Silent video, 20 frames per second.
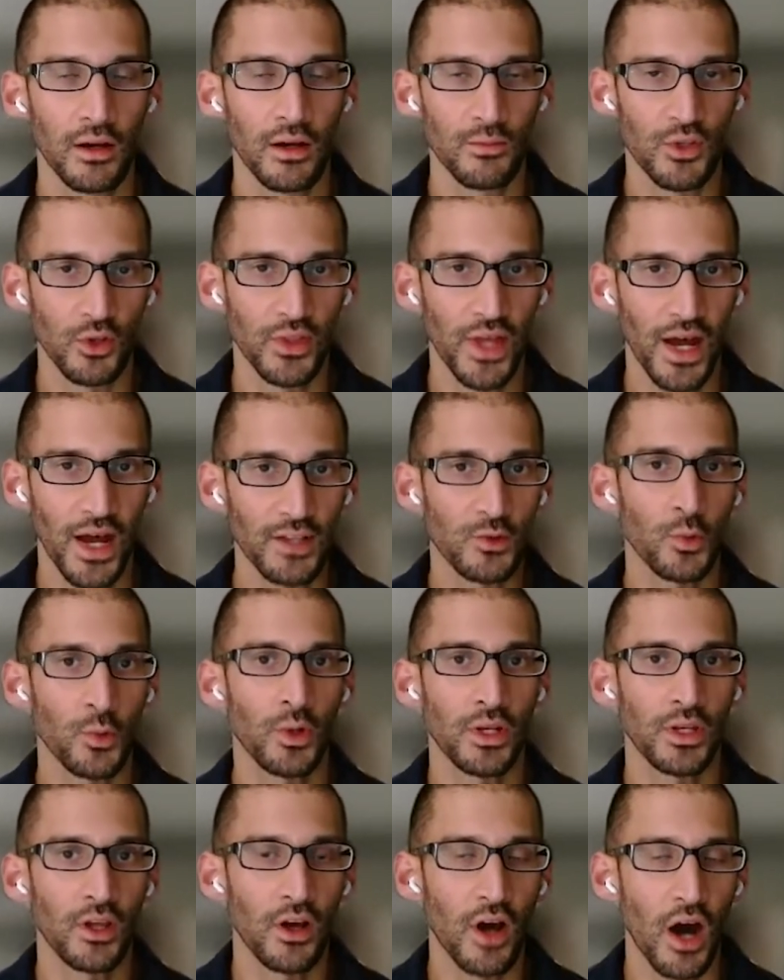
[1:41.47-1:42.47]
So that's
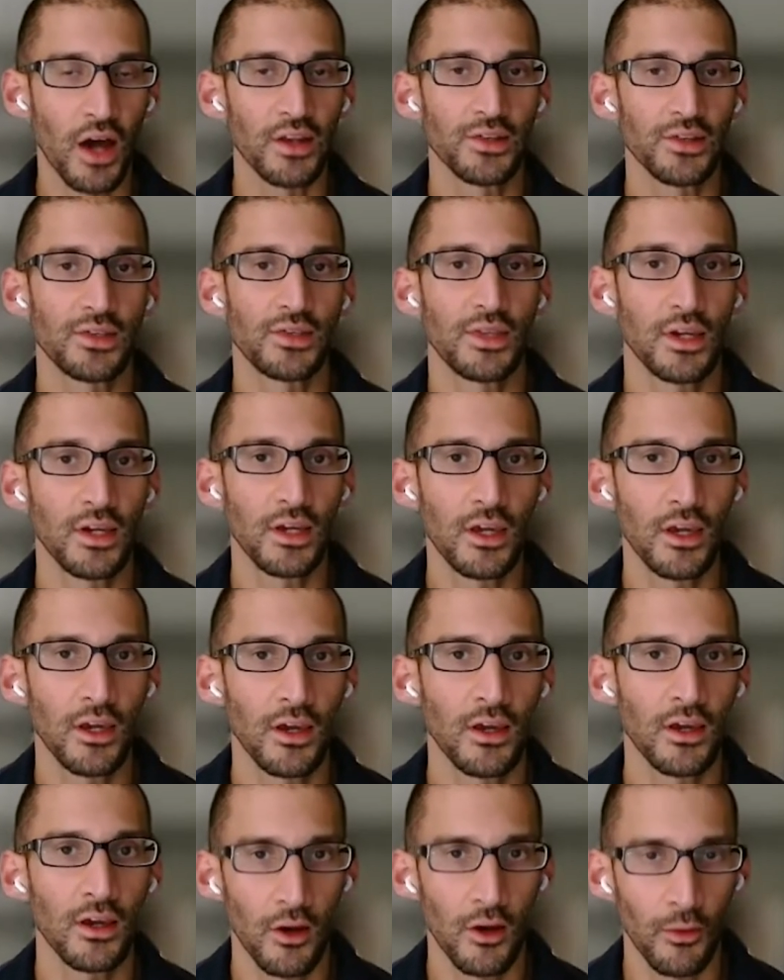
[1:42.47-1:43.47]
what got us
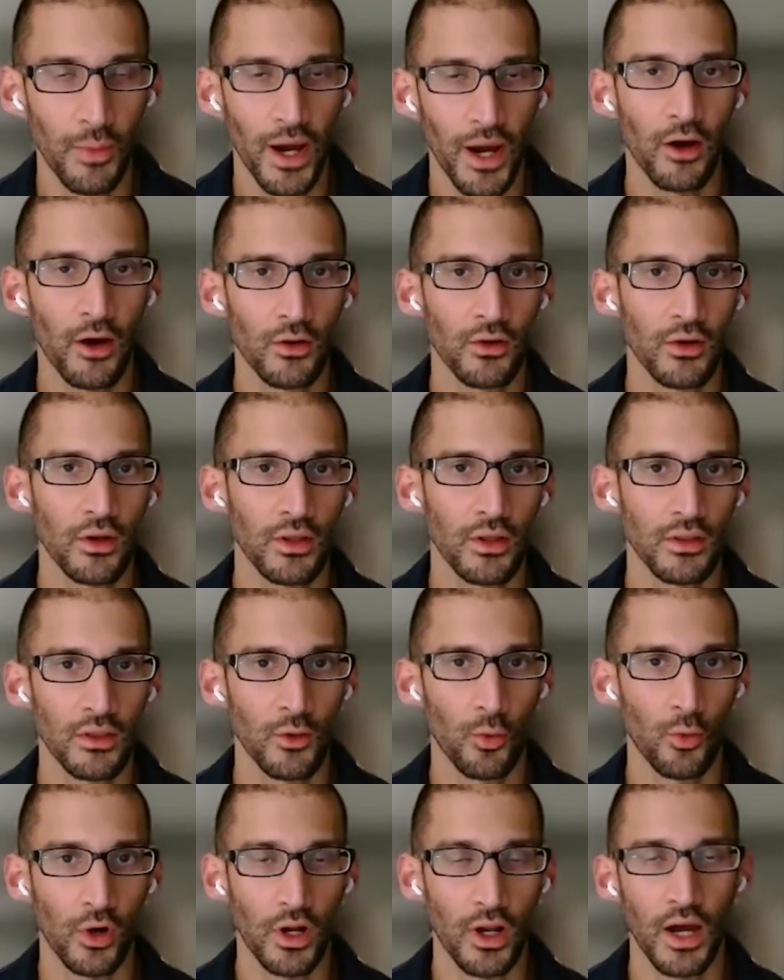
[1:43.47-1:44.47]
thinking about
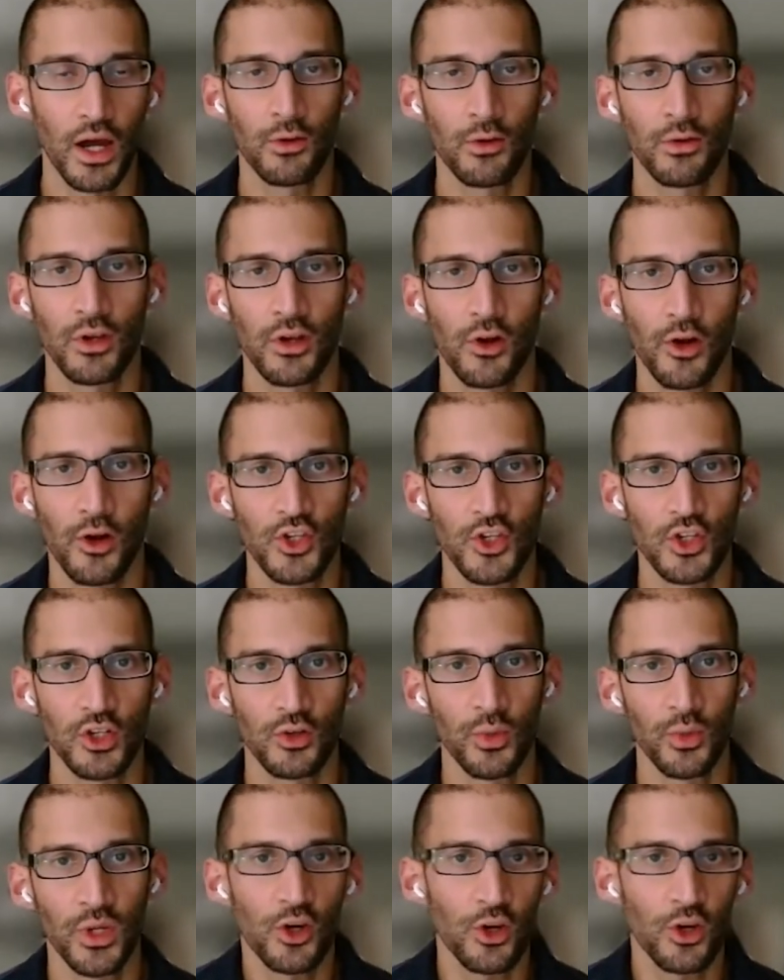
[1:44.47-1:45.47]
the Workato
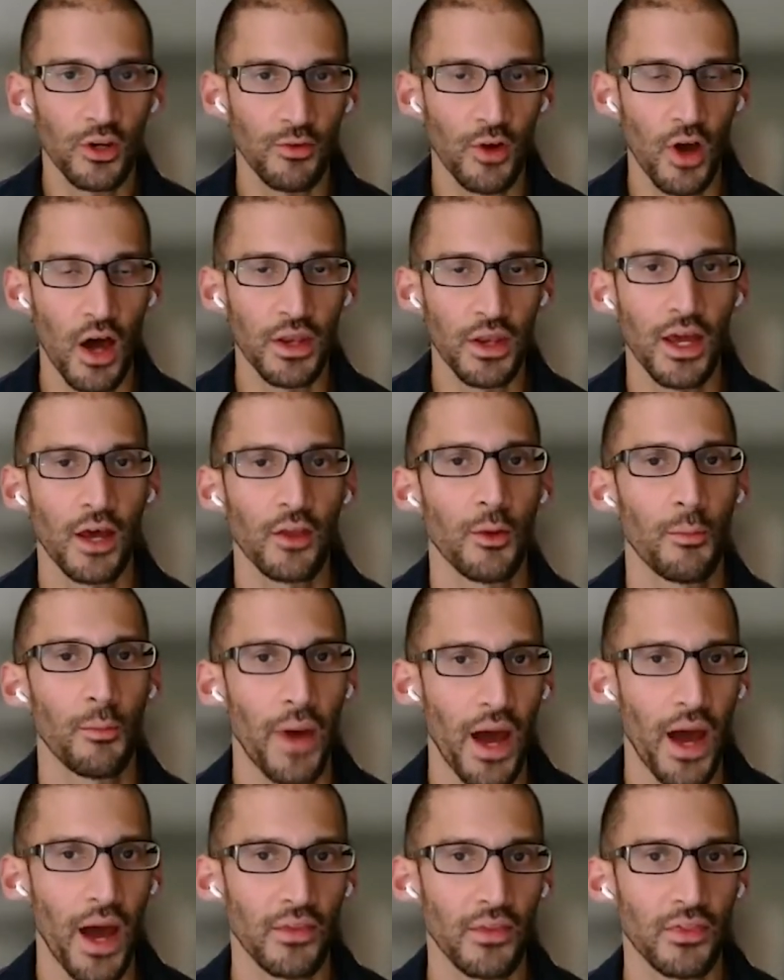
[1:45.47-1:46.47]
integration. We could have gone down the
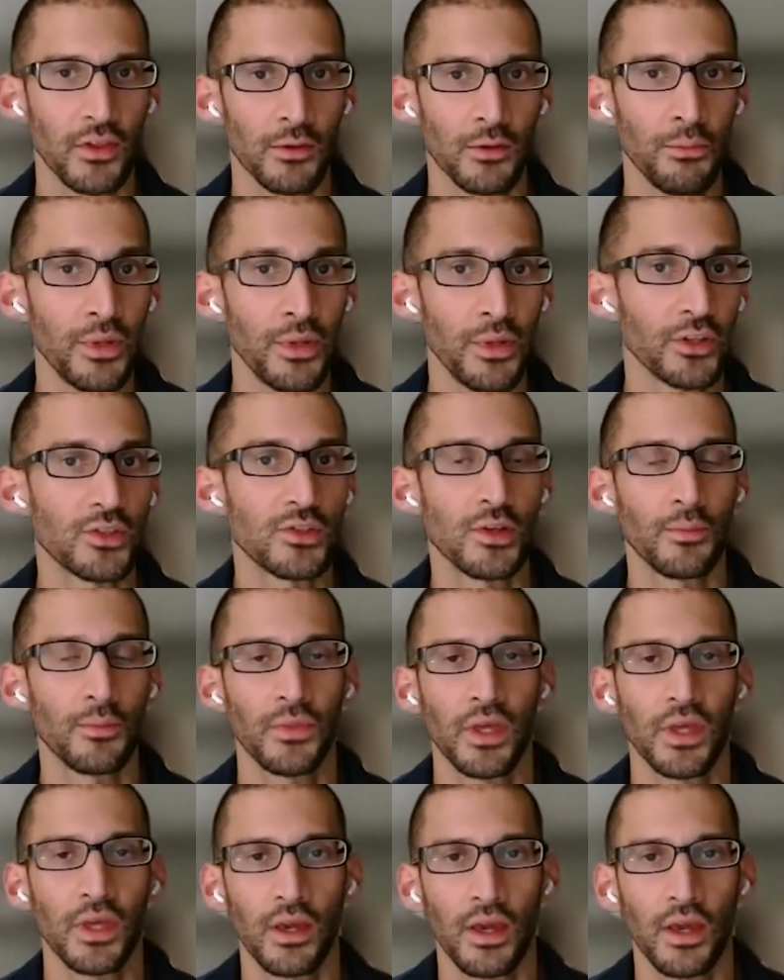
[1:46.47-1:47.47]
path and built
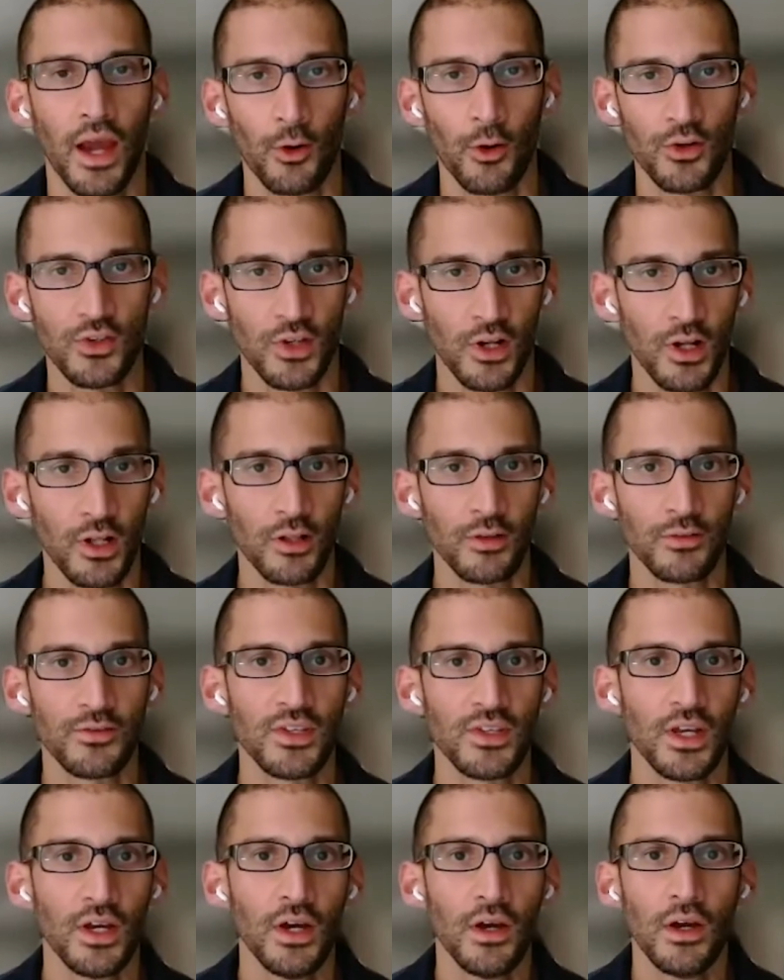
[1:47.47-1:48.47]
something
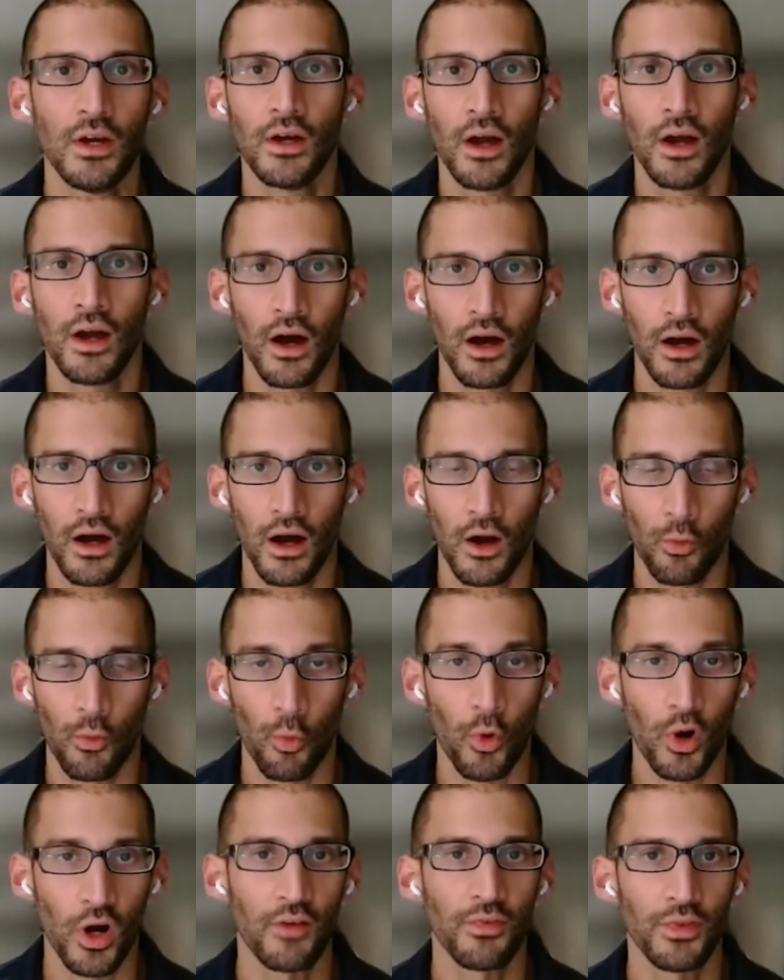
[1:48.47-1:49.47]
ourselves, a
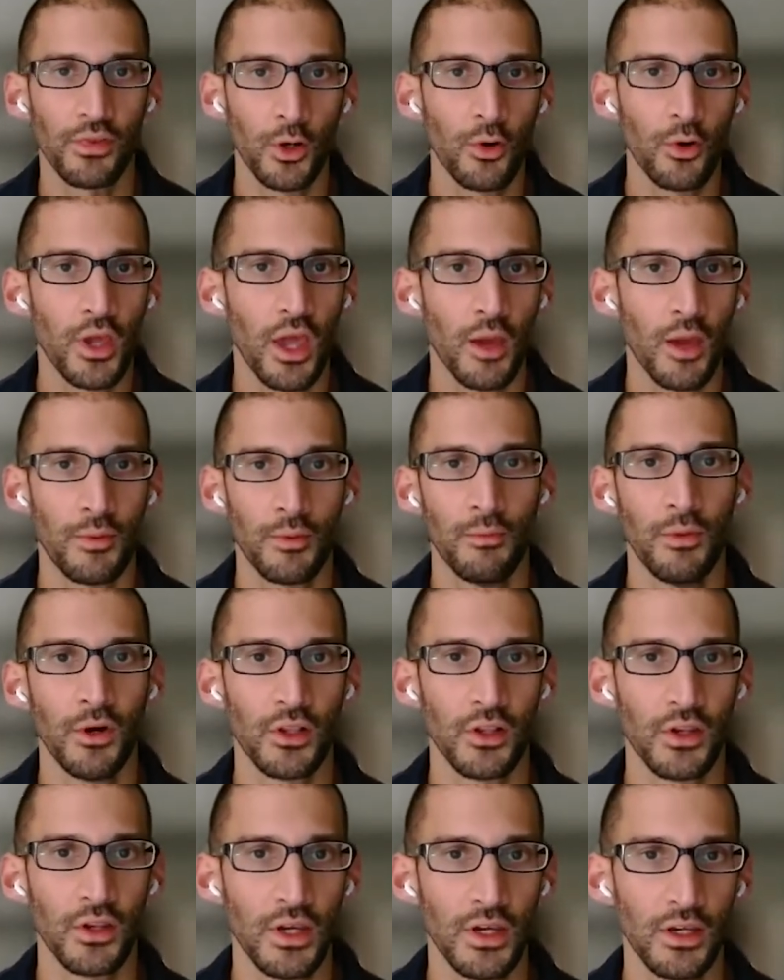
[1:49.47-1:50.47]
workflow
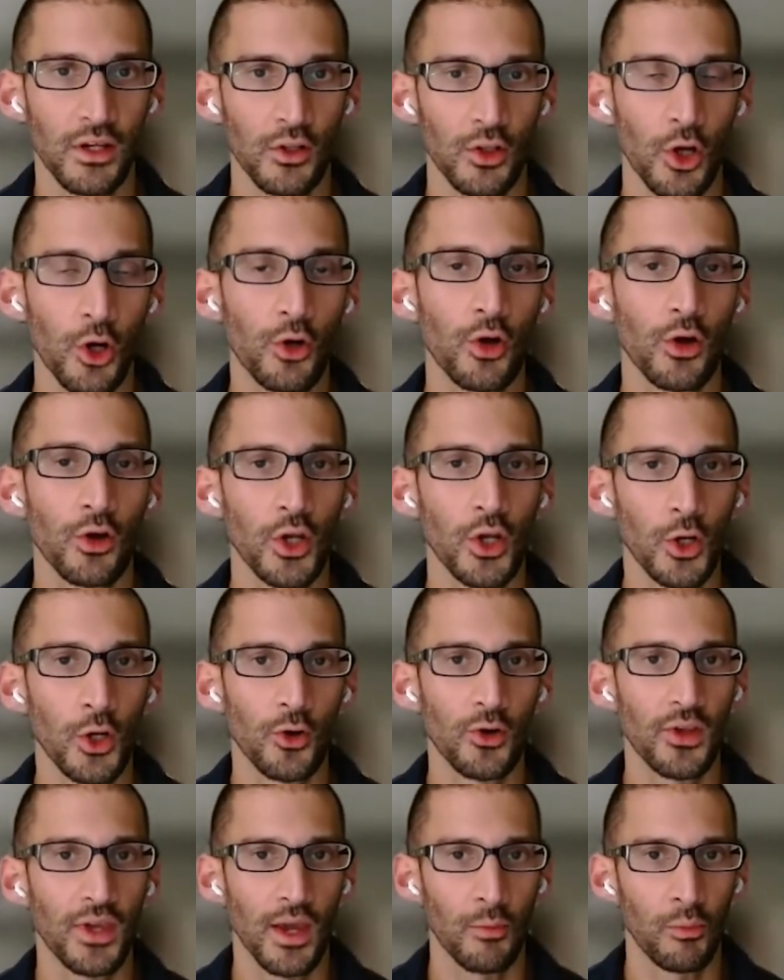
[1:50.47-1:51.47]
capability, a low-code,
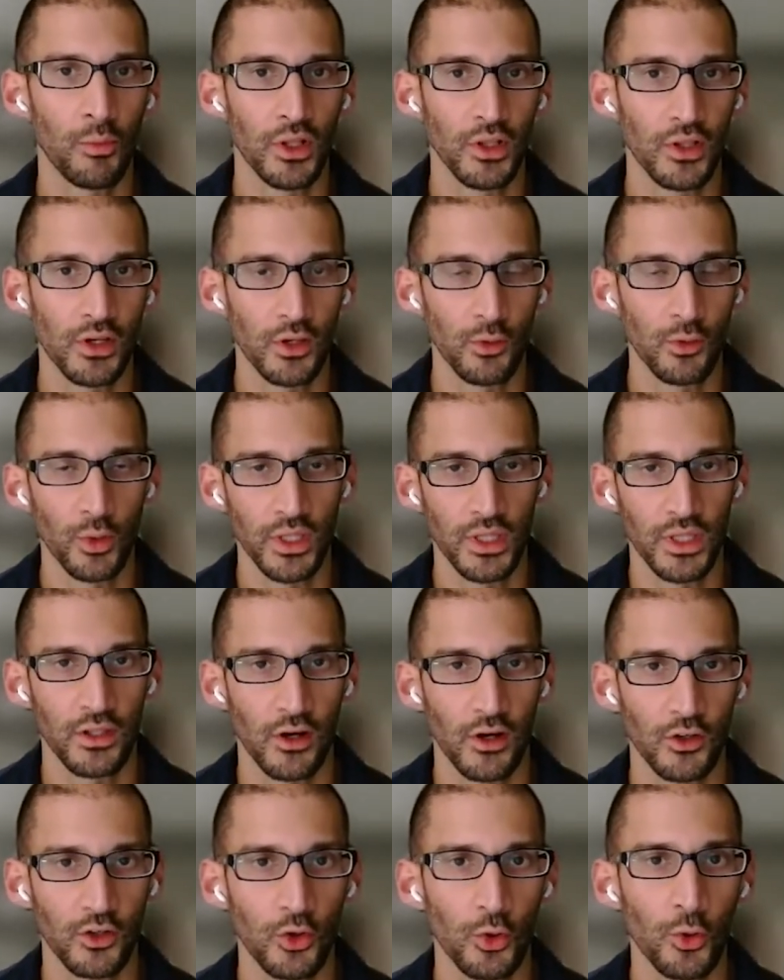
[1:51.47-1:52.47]
no-code capability within
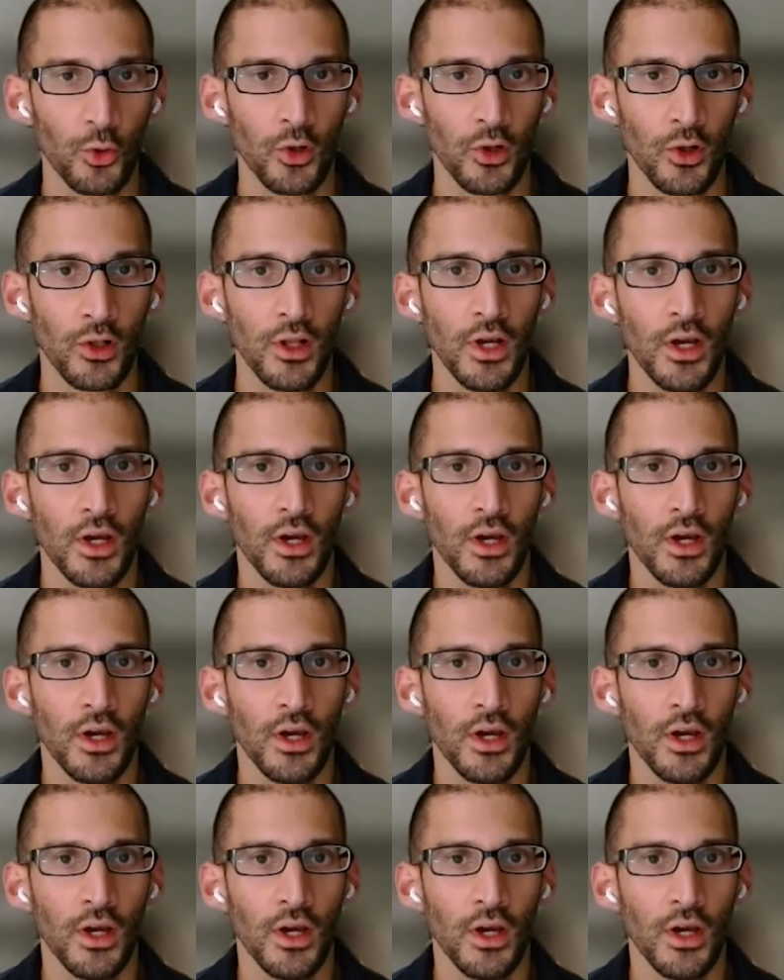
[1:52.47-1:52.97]
our tool,